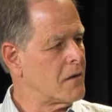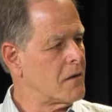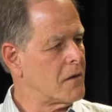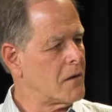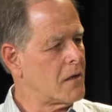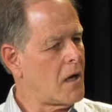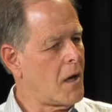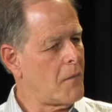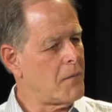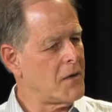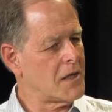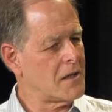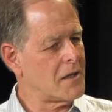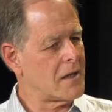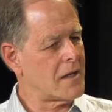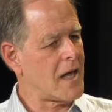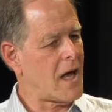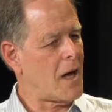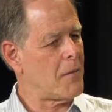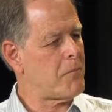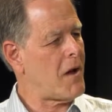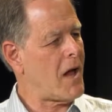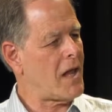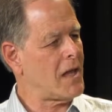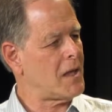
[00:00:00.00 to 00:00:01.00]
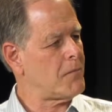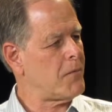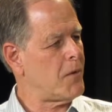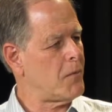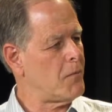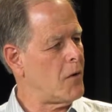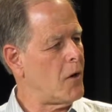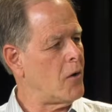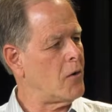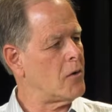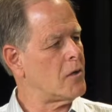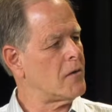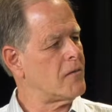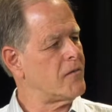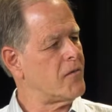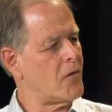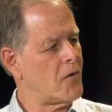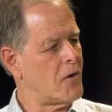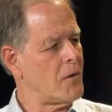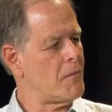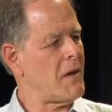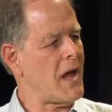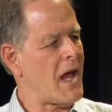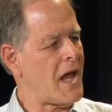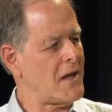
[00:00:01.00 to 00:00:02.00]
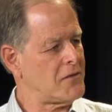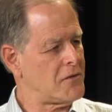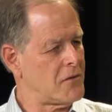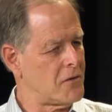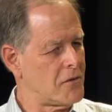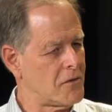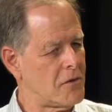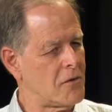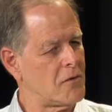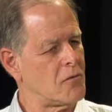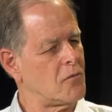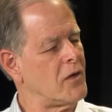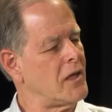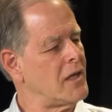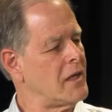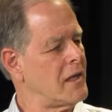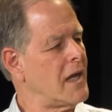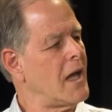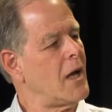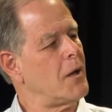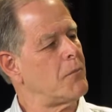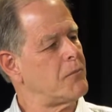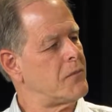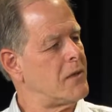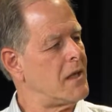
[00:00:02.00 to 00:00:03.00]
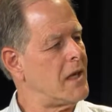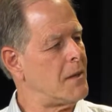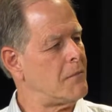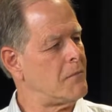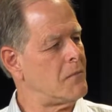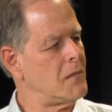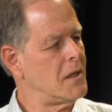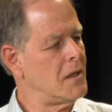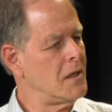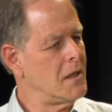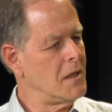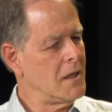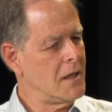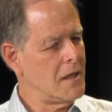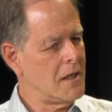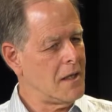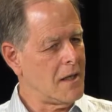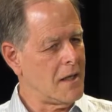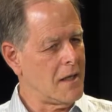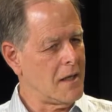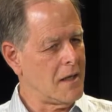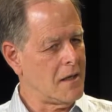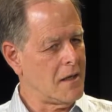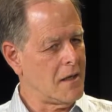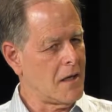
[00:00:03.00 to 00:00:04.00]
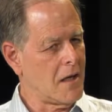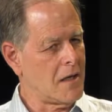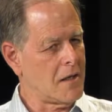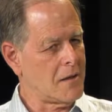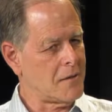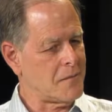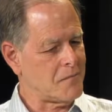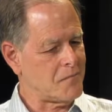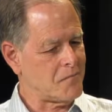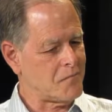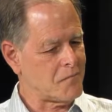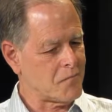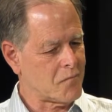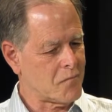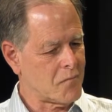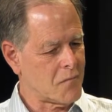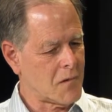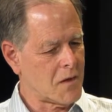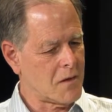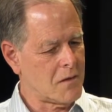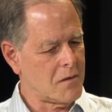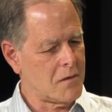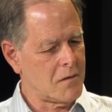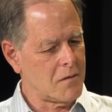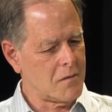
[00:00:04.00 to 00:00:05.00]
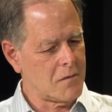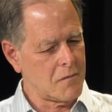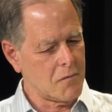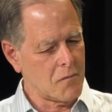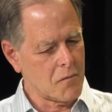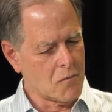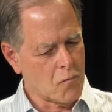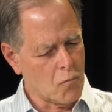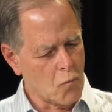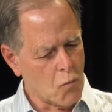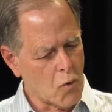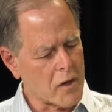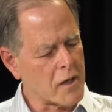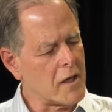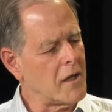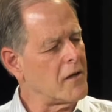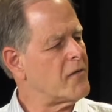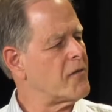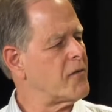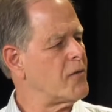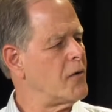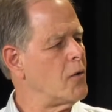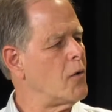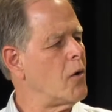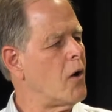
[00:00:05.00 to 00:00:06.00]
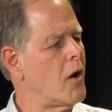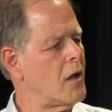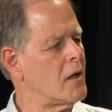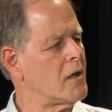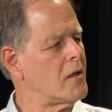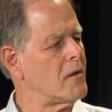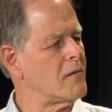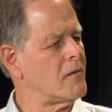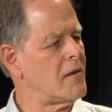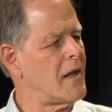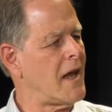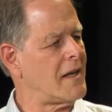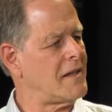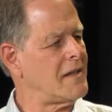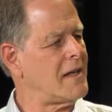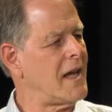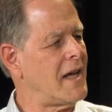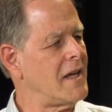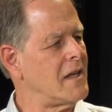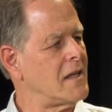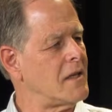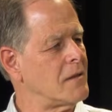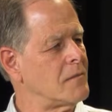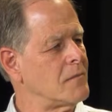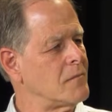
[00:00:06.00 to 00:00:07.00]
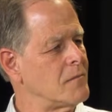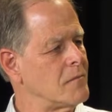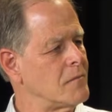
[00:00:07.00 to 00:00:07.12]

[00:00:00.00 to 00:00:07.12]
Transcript: coming to Cal Poly Pomona for a master's has really helped them in working through all of that data.